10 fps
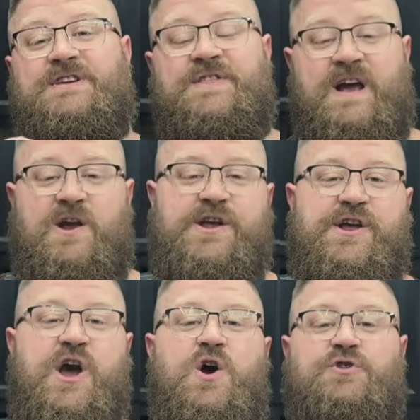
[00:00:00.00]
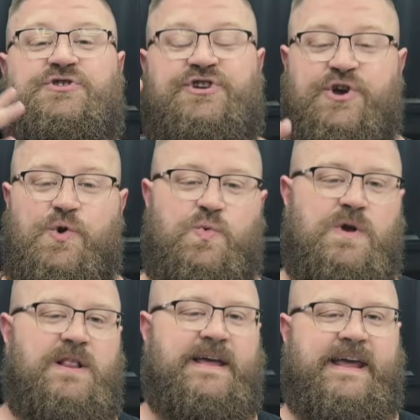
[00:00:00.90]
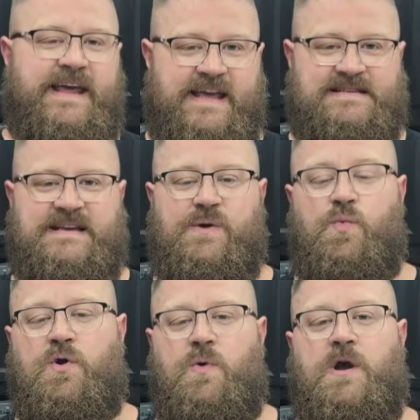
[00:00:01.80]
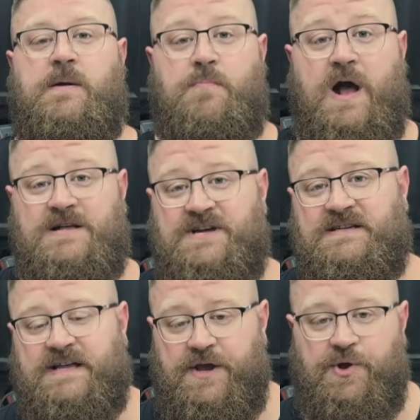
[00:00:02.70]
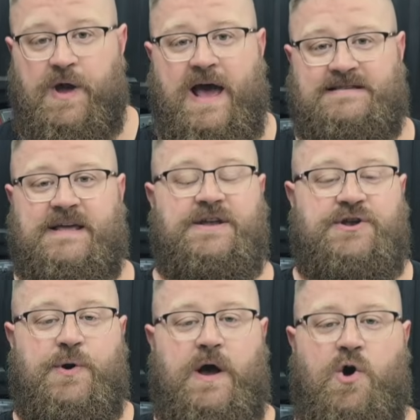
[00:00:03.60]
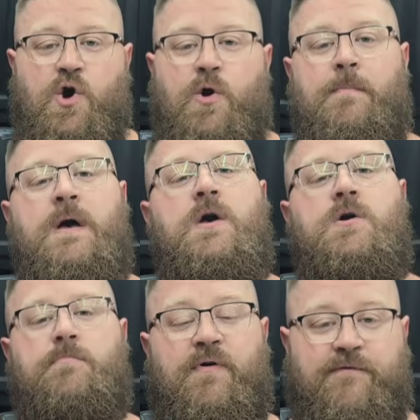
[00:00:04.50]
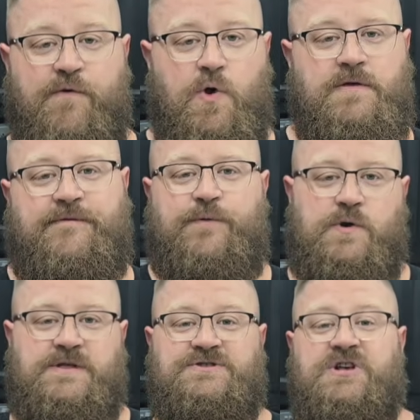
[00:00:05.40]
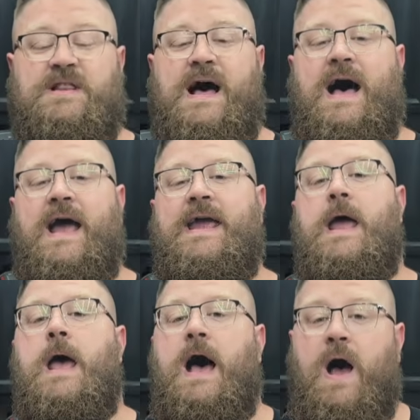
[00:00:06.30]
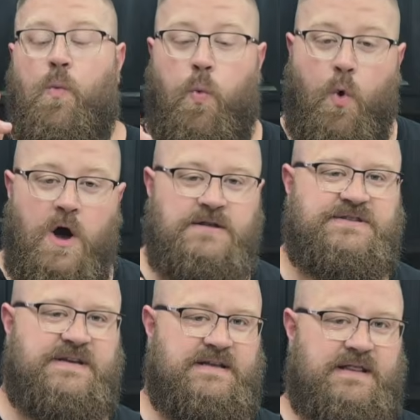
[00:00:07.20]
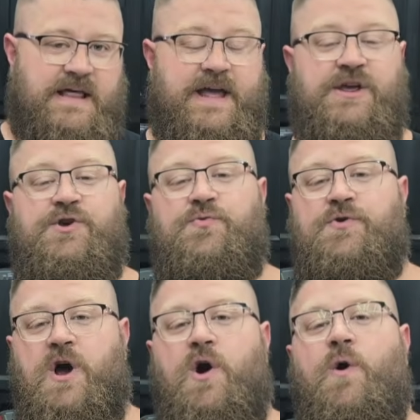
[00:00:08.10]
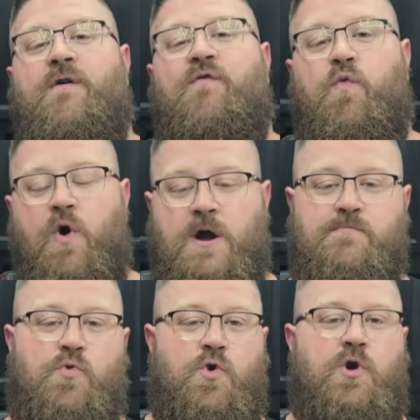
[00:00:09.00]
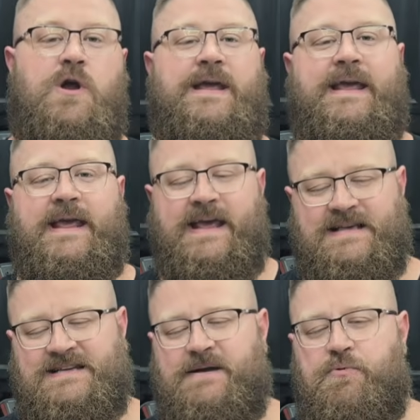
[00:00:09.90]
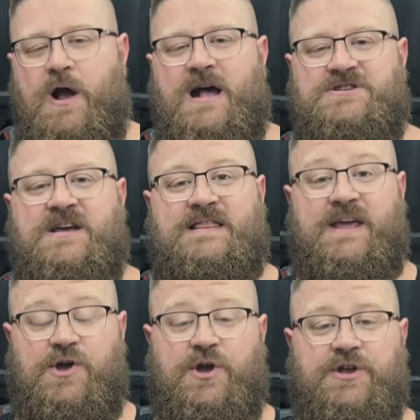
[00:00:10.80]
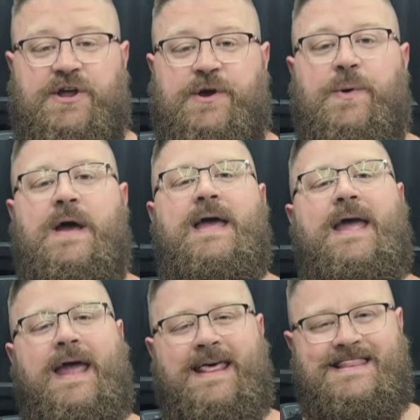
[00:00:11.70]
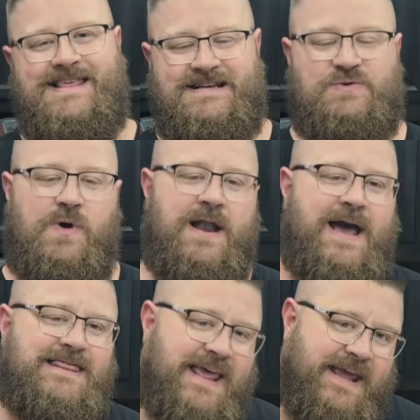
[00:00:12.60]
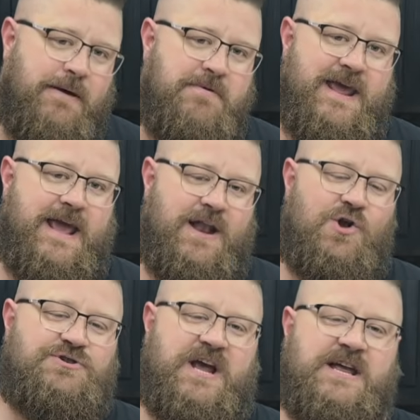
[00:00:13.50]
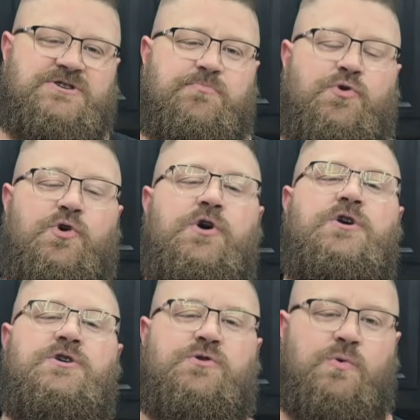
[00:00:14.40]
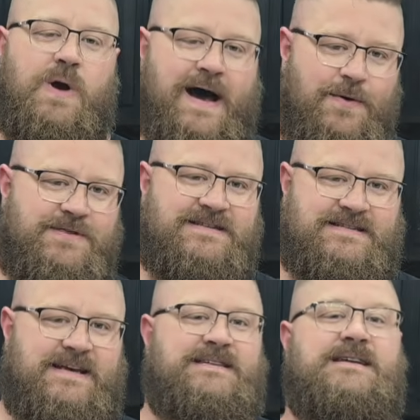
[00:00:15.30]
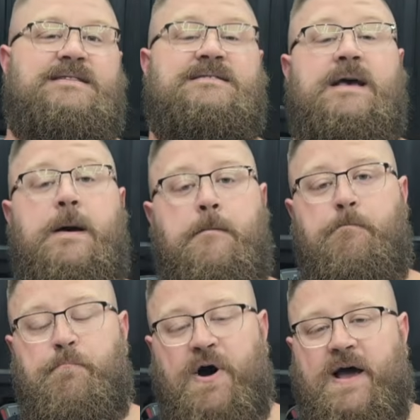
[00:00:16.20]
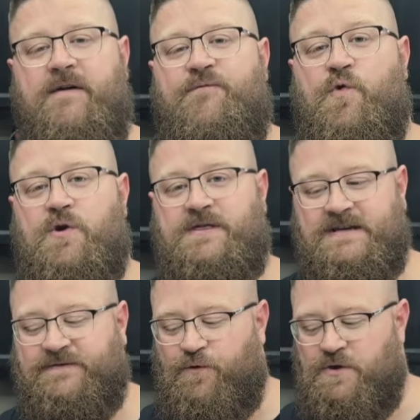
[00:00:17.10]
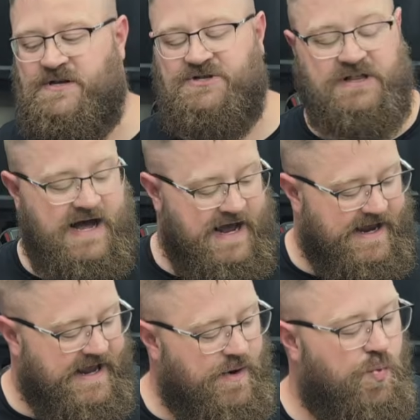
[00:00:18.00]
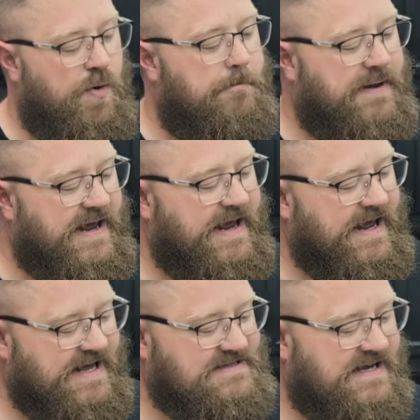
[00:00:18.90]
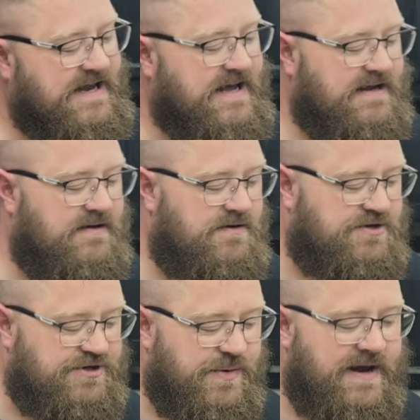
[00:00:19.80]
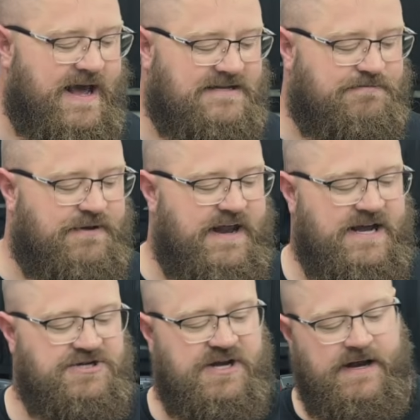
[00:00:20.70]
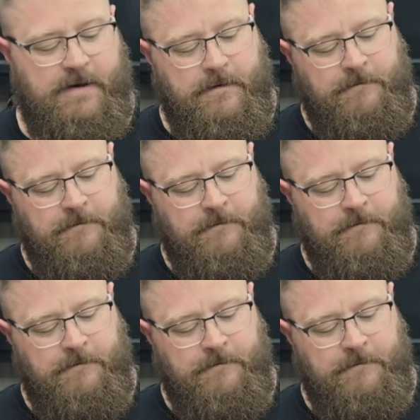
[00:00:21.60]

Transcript: so there you go. 2 really easy woodworking projects that you guys can do at home before the 4th of July. I want to let you know of one more easy project that you can do. And this one I think can be interchangeable throughout the seasons. But for this 4th of July, it will be easy to do an explanation